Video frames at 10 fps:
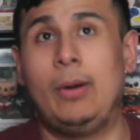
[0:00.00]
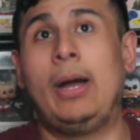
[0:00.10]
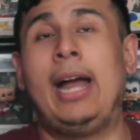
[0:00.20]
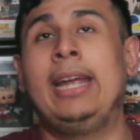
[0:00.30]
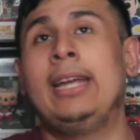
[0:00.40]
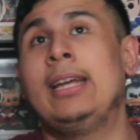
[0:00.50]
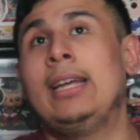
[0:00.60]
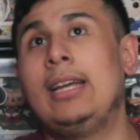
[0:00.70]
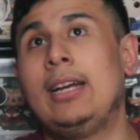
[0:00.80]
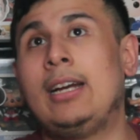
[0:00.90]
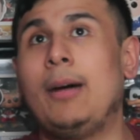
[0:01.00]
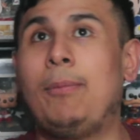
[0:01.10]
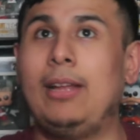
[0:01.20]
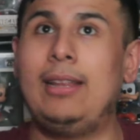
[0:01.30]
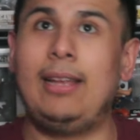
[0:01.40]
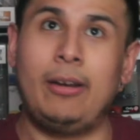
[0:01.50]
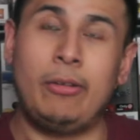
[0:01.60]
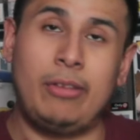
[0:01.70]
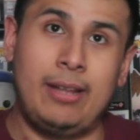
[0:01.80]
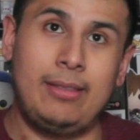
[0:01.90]
I completely
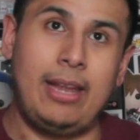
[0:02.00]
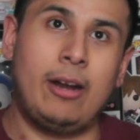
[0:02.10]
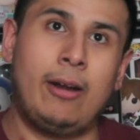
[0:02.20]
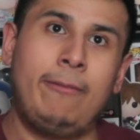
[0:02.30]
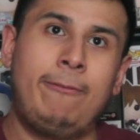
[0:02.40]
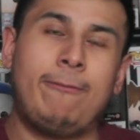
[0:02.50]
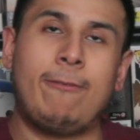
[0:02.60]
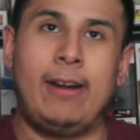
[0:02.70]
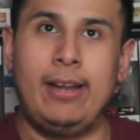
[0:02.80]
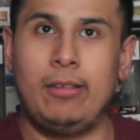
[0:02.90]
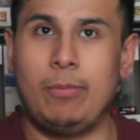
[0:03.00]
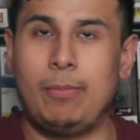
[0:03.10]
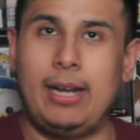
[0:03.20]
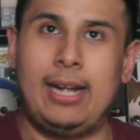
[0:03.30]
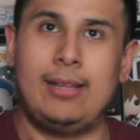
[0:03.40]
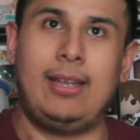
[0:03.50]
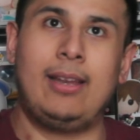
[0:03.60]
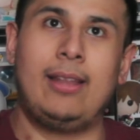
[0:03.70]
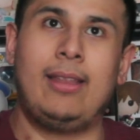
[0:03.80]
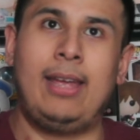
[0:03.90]
understand they are friends, but at the
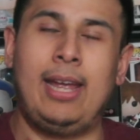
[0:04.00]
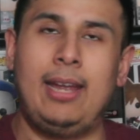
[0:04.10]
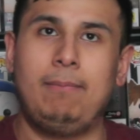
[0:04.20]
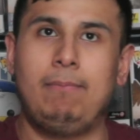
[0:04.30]
end of the day,